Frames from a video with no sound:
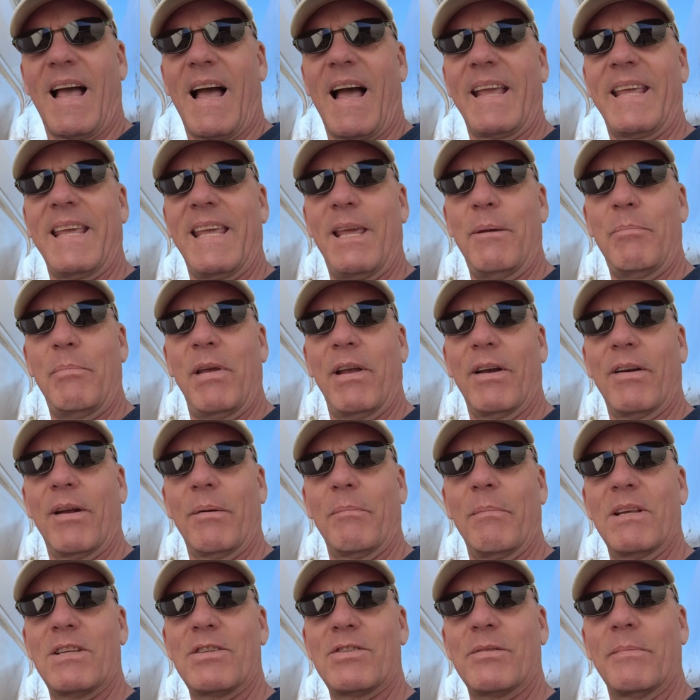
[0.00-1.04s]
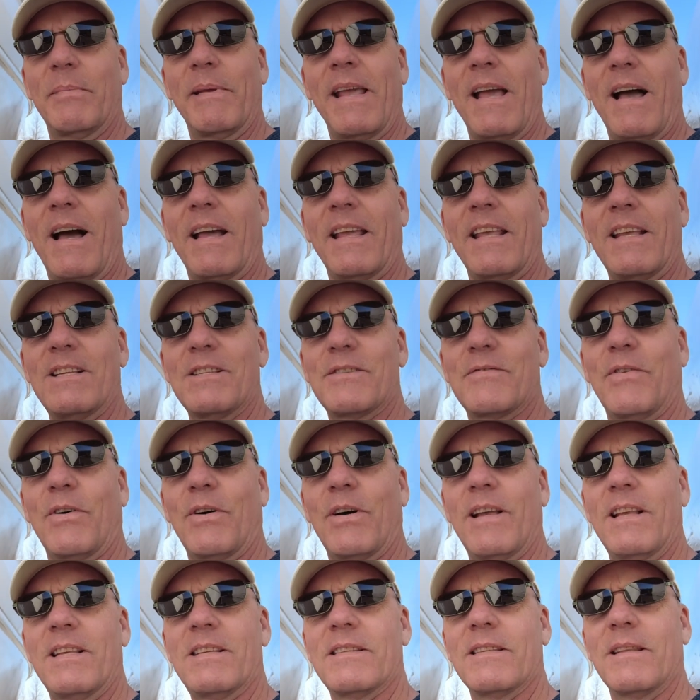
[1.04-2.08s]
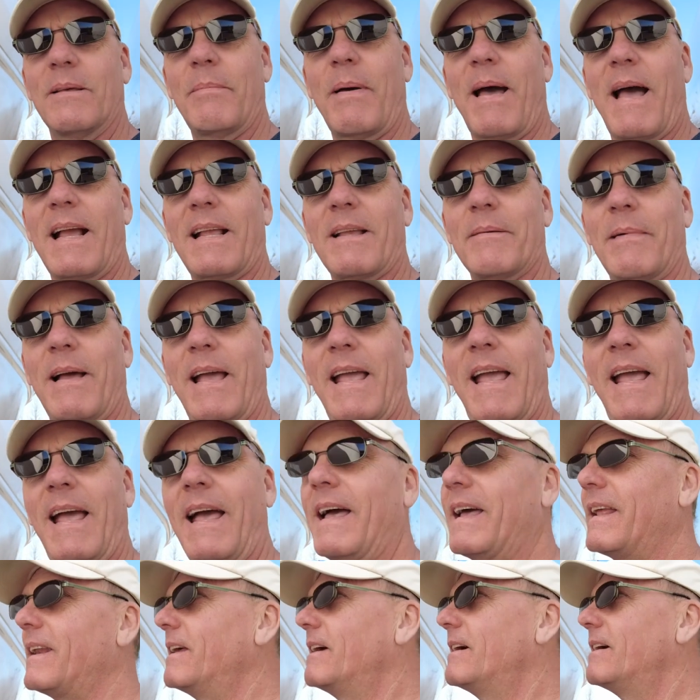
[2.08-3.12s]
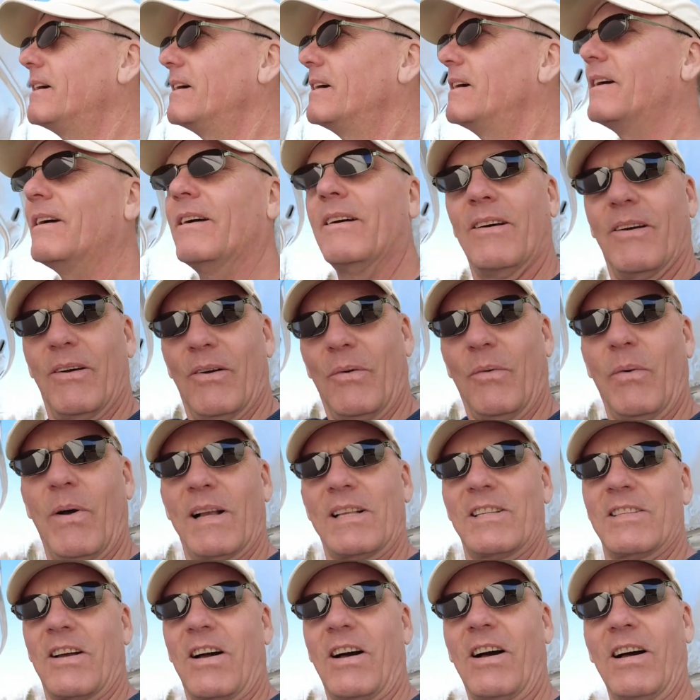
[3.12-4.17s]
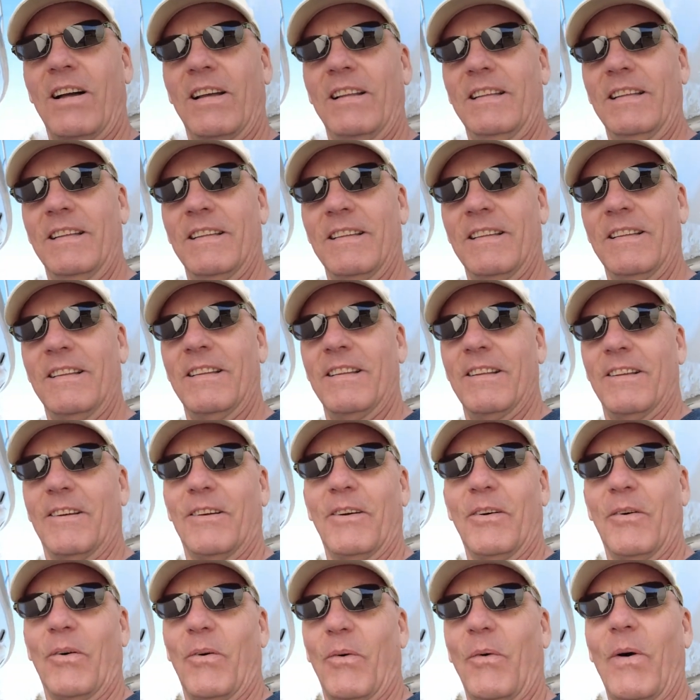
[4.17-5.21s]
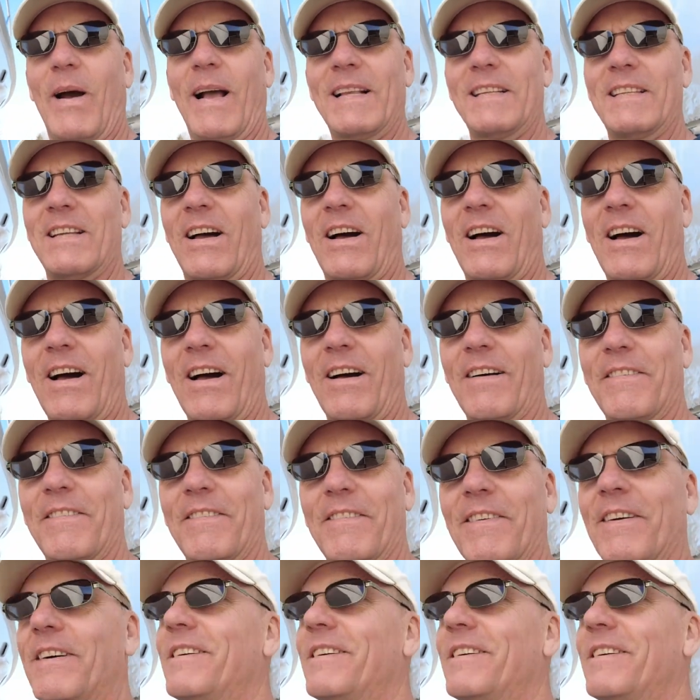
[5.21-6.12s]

I keep hearing Mr. Miyagi's voice in the back of my head. Wax it on, wax it off.